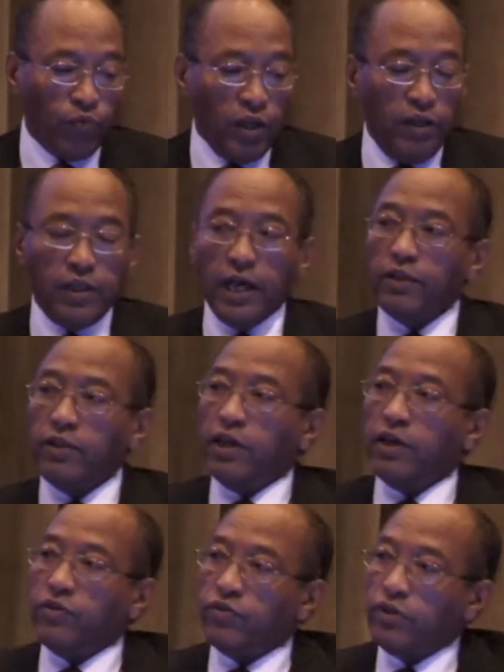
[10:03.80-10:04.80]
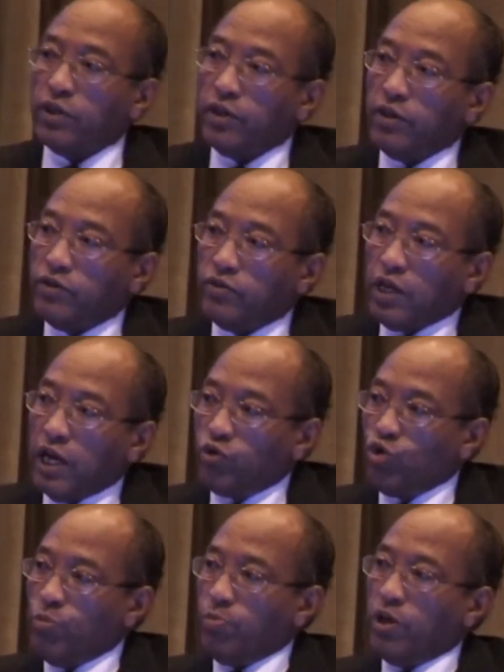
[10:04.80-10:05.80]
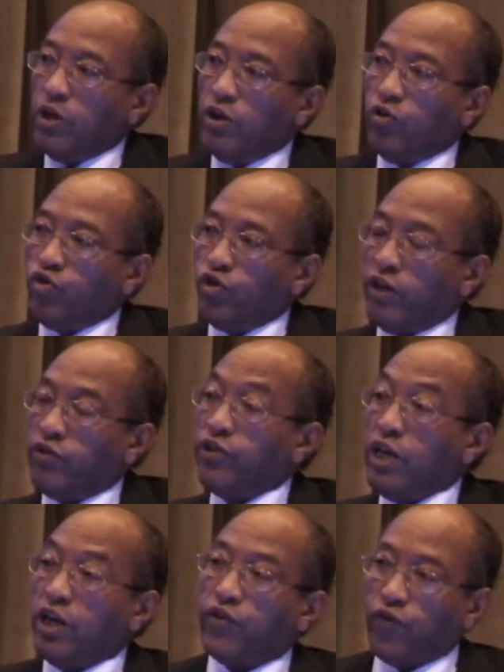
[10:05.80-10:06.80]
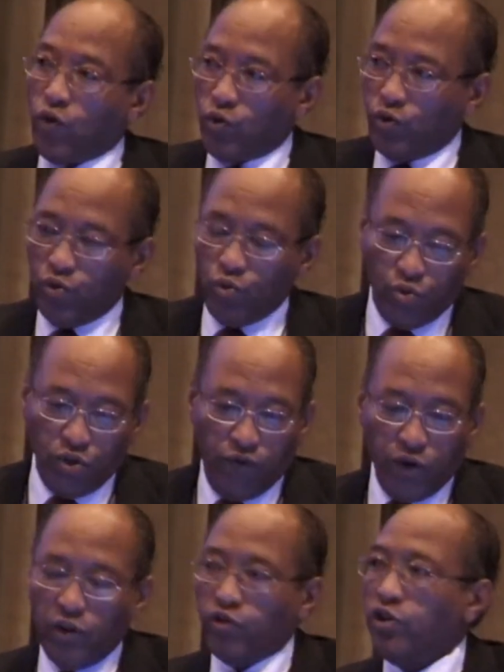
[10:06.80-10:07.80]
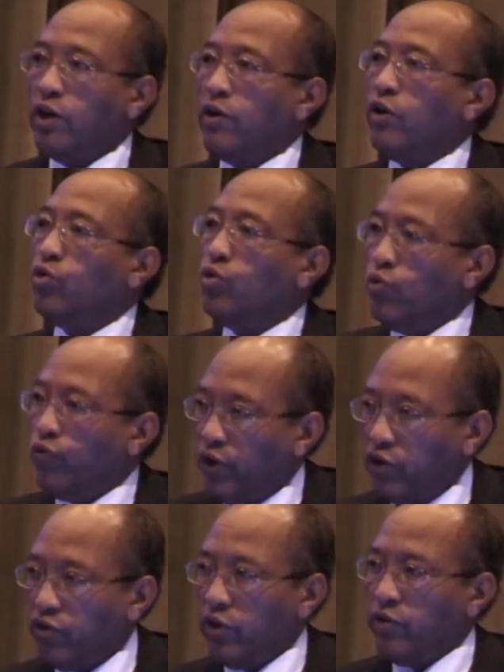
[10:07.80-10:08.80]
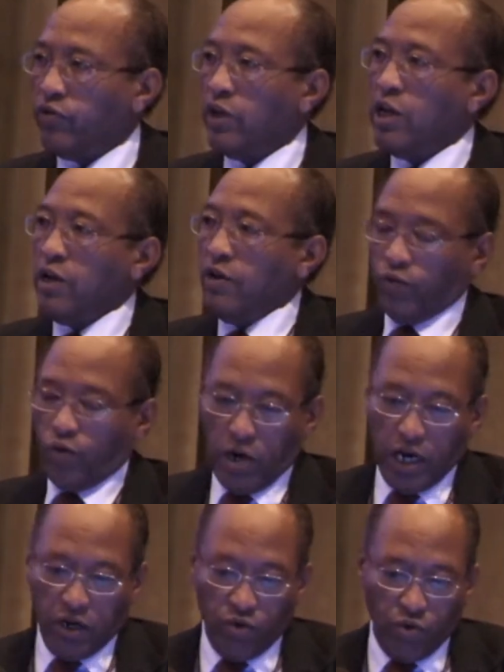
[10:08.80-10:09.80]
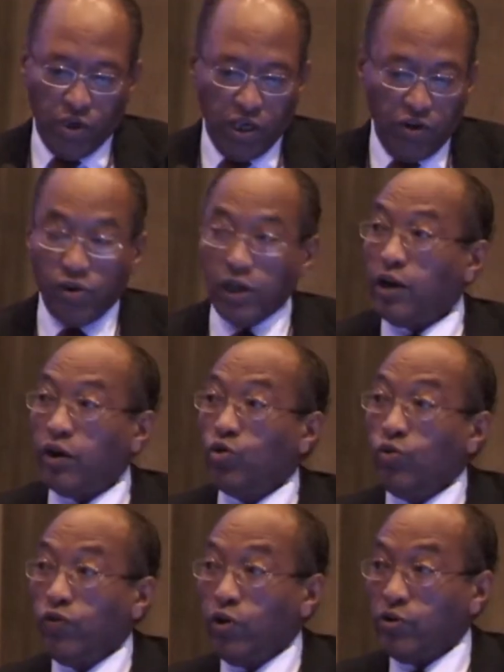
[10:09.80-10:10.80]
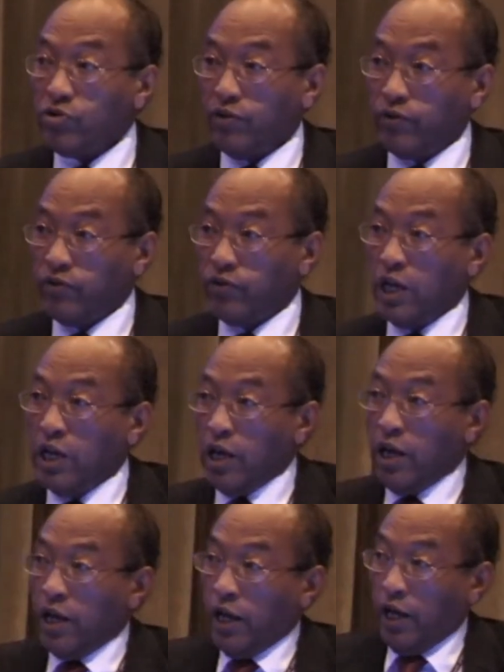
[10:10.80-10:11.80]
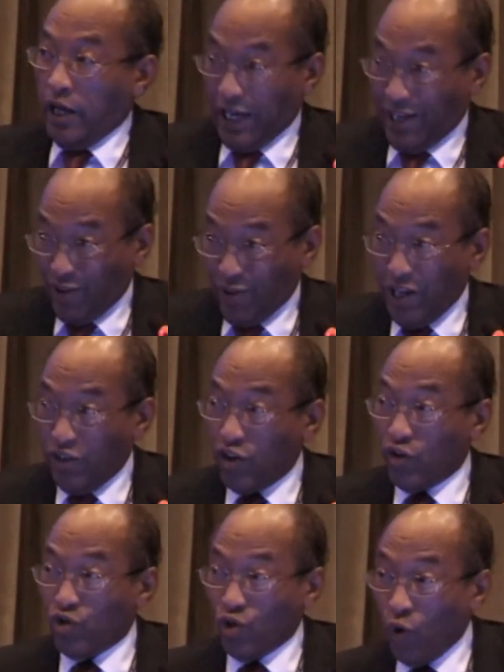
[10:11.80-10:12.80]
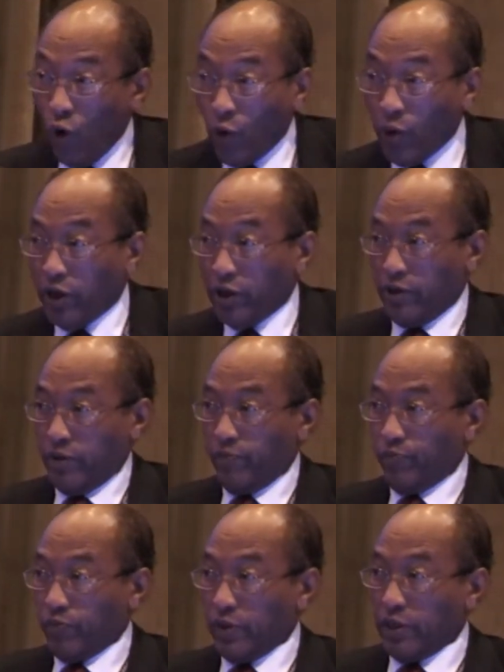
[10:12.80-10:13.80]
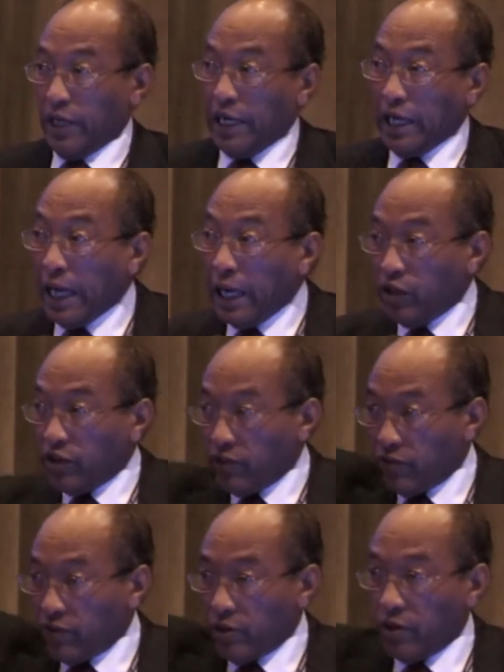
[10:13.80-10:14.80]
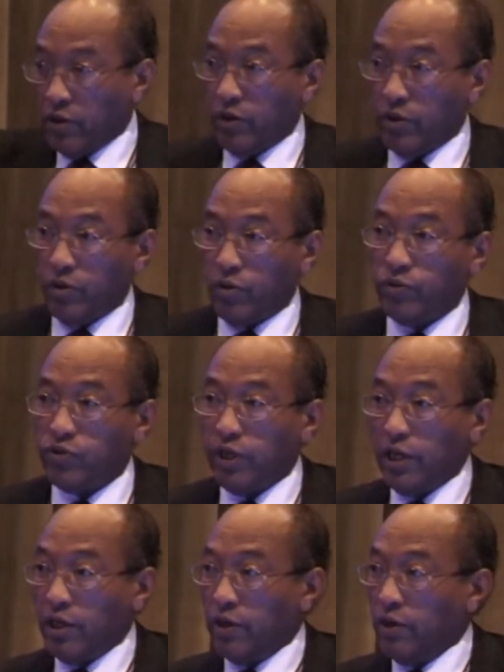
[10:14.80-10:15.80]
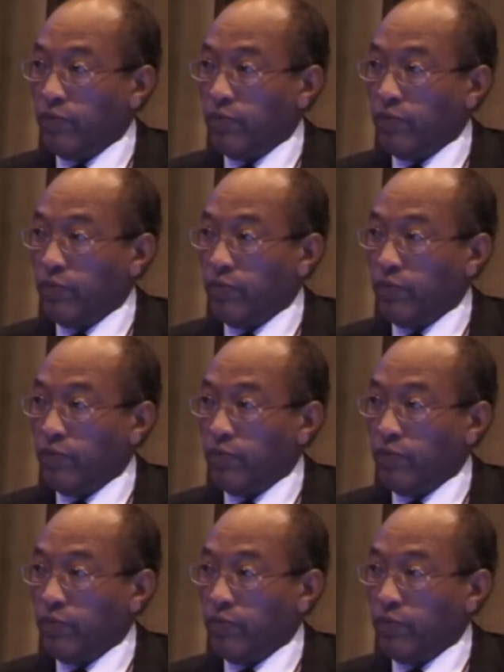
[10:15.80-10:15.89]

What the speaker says: that there's start to emerge a search for new definition, new functions for higher education and new philosophies. Higher education is no longer an elitist concern,